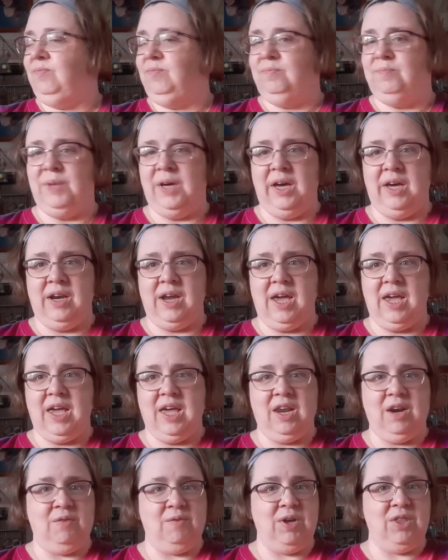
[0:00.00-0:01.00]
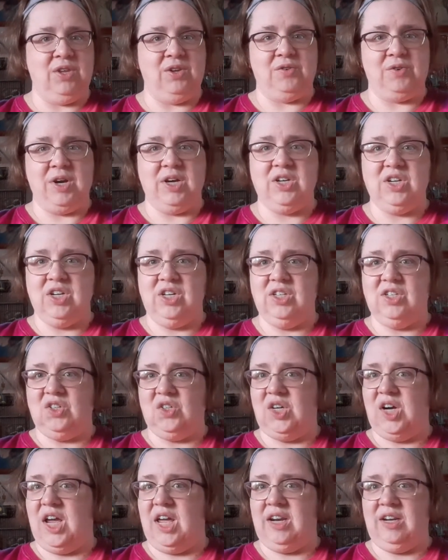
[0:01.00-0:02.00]
but I hadn't read the directions
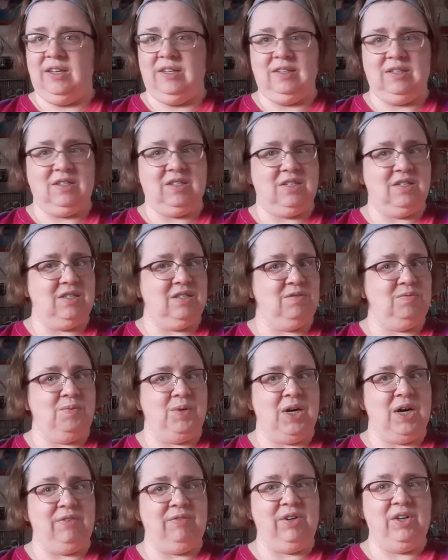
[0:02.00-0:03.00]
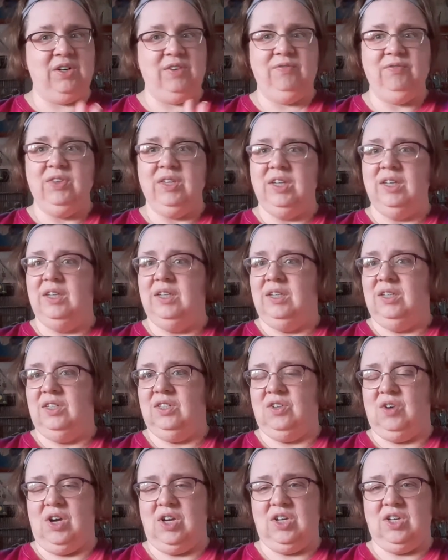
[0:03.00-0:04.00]
or hadn't whatever,
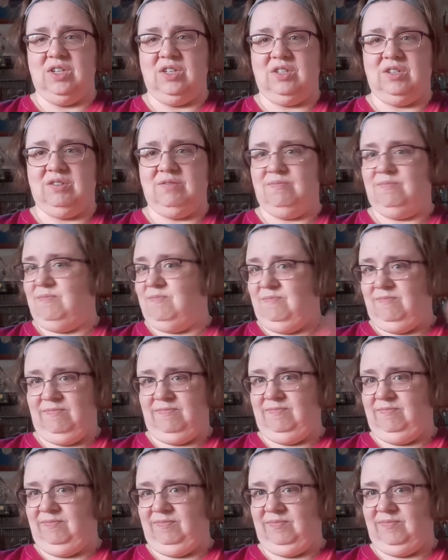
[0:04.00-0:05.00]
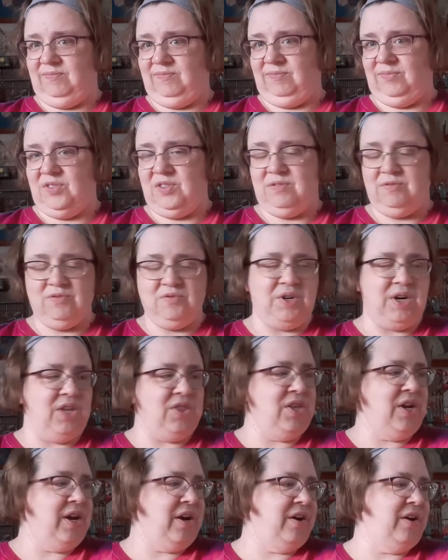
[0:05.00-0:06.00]
so I just threw it in
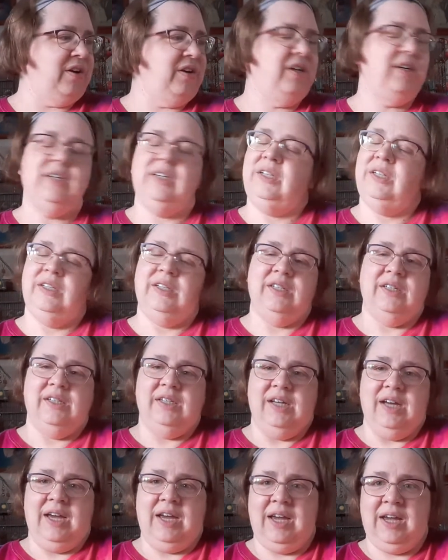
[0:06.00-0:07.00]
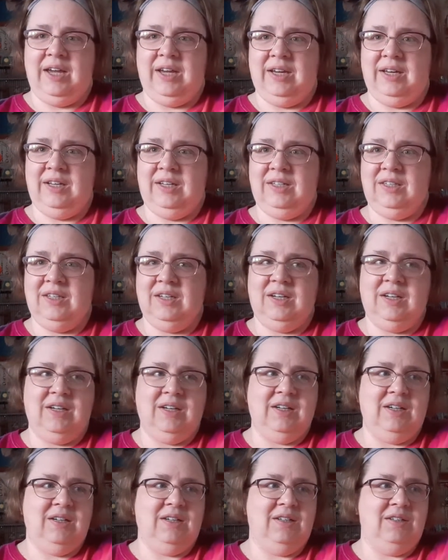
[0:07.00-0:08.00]
there, and
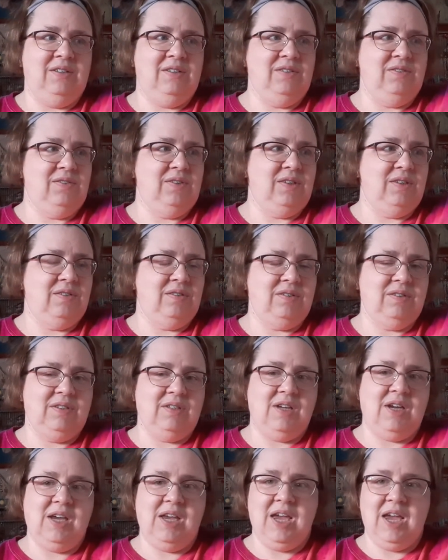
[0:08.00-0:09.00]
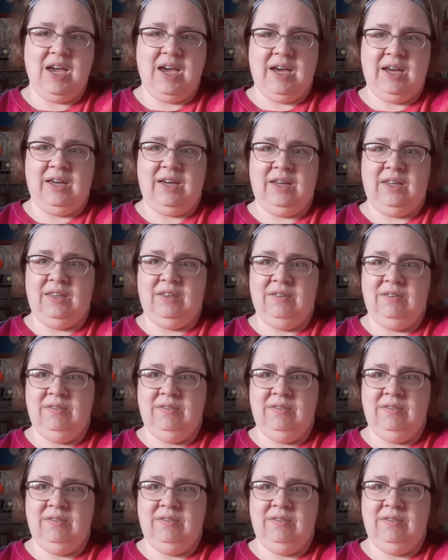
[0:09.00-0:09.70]
I had